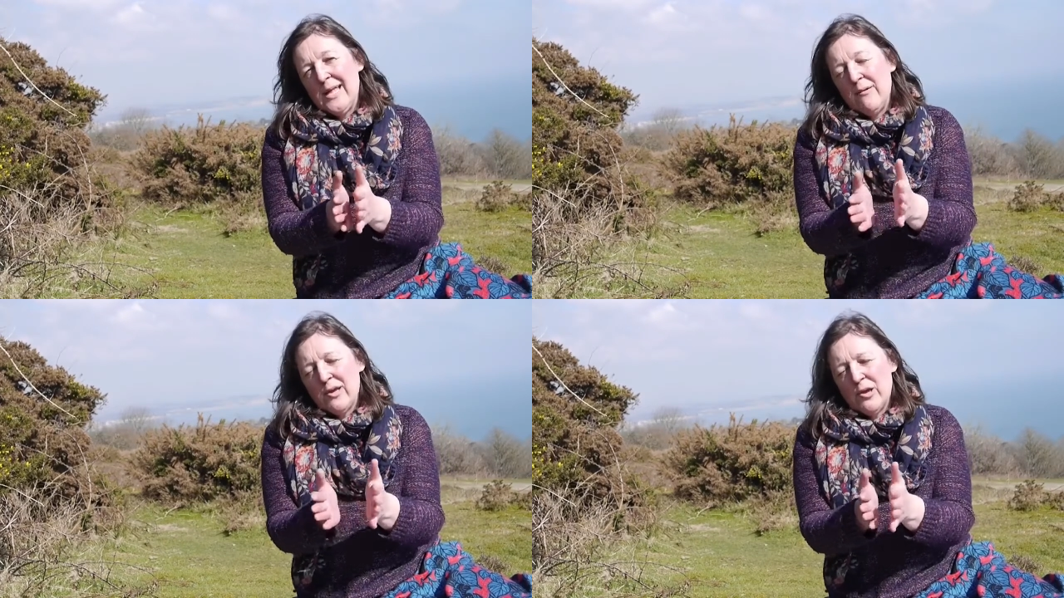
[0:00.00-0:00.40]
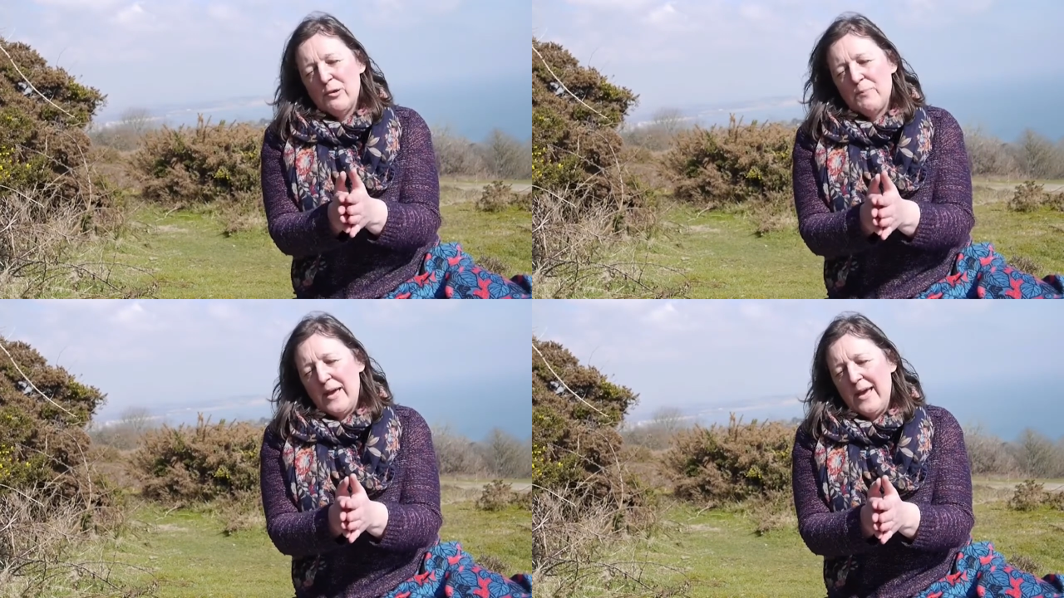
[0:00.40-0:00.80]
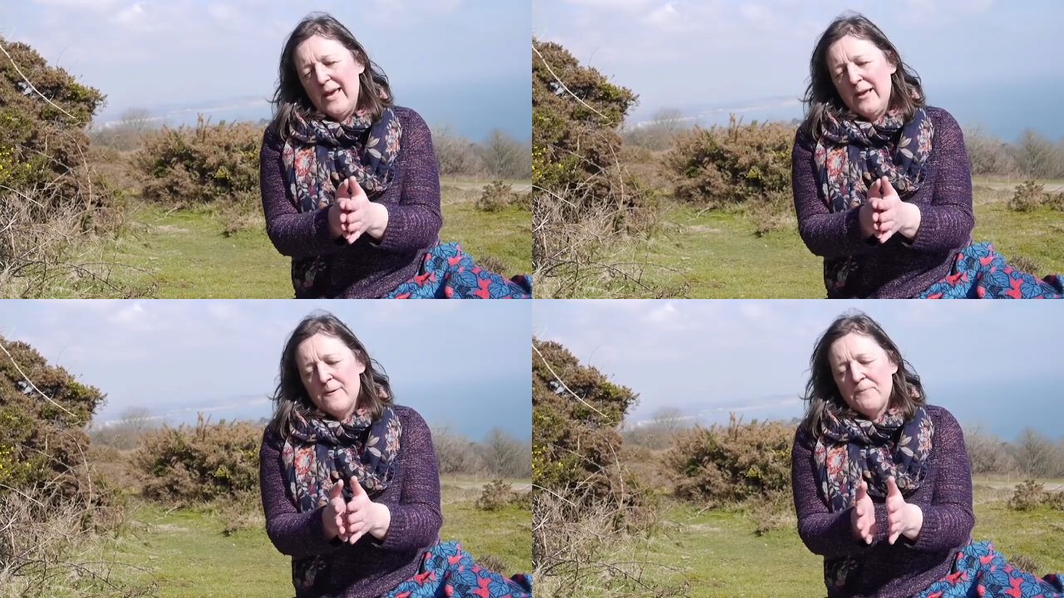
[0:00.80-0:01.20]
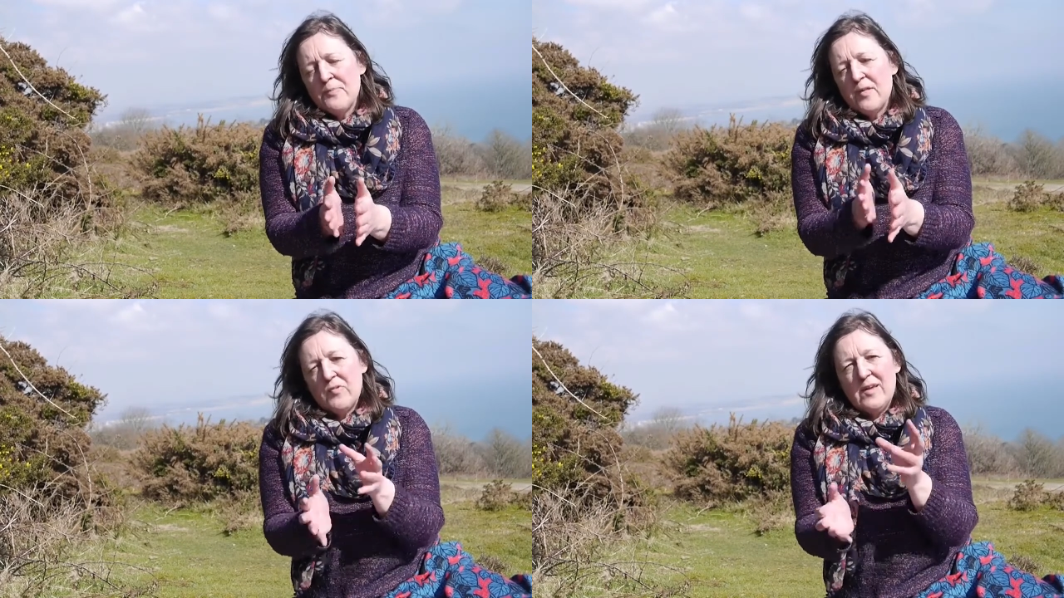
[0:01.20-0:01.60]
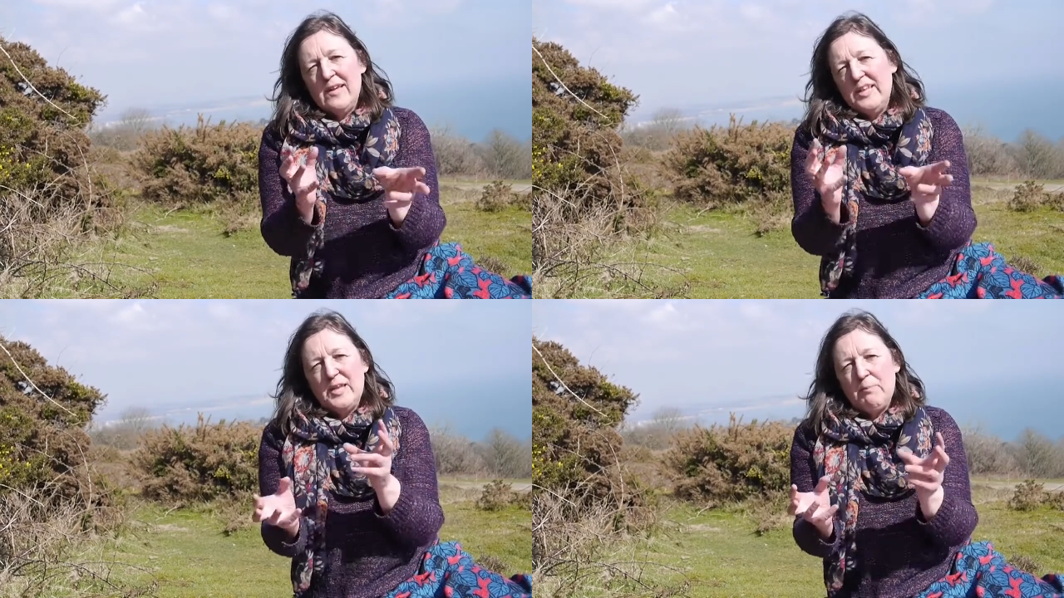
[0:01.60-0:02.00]
Now it could be that
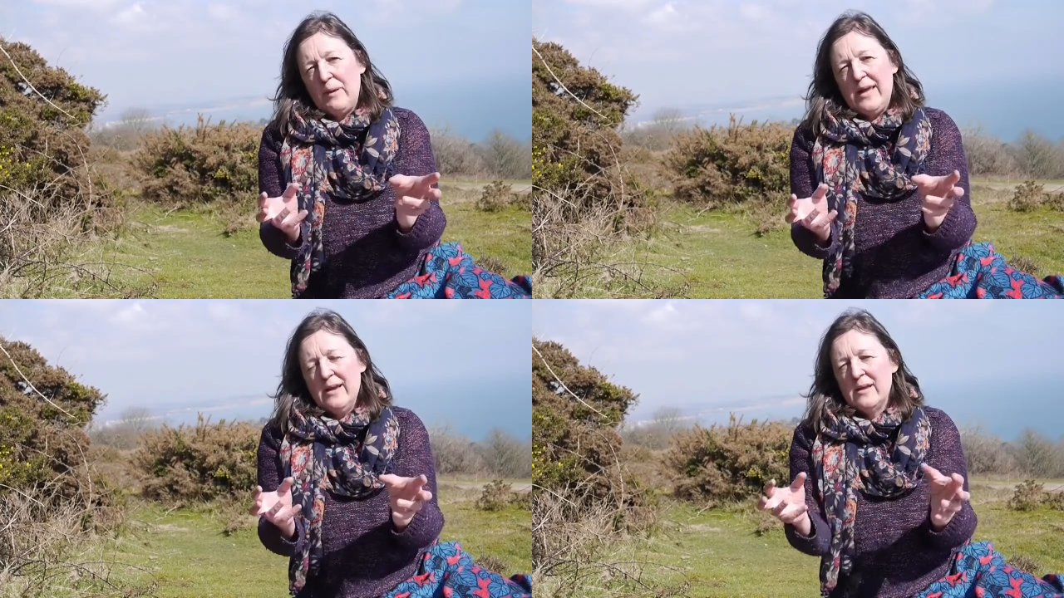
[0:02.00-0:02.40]
it's split